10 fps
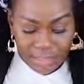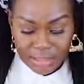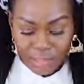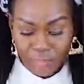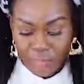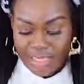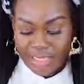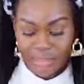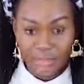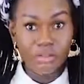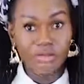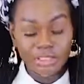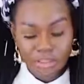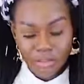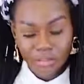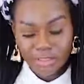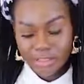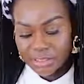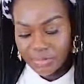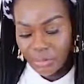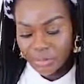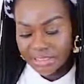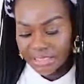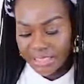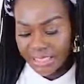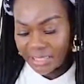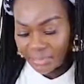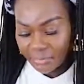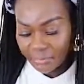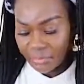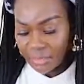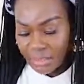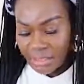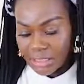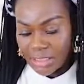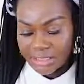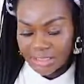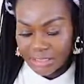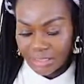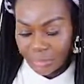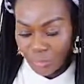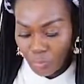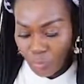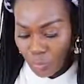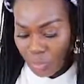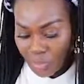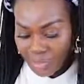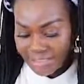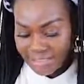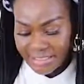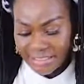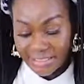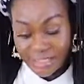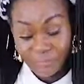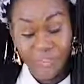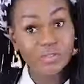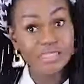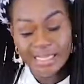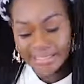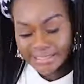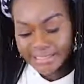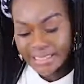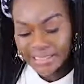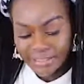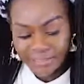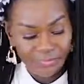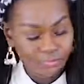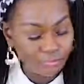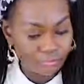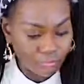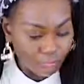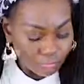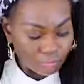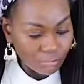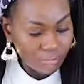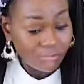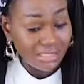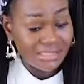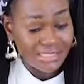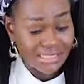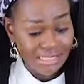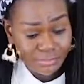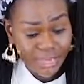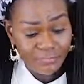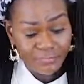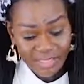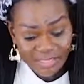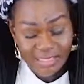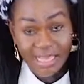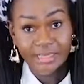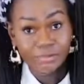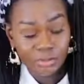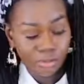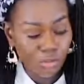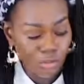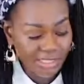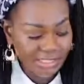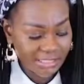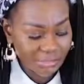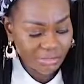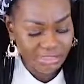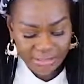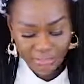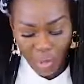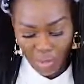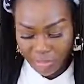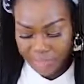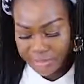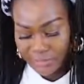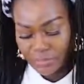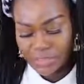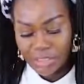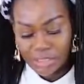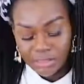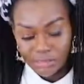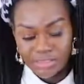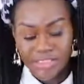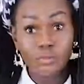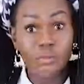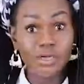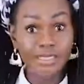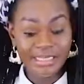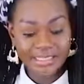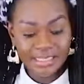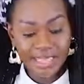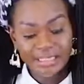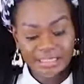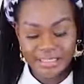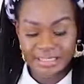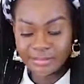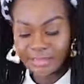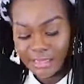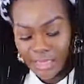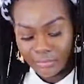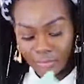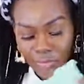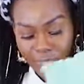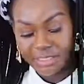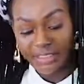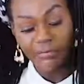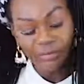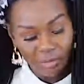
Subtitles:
So we're going to go into the box in here and see what is in there, because like I said, this is my first time looking into this box to see what exactly I bought myself.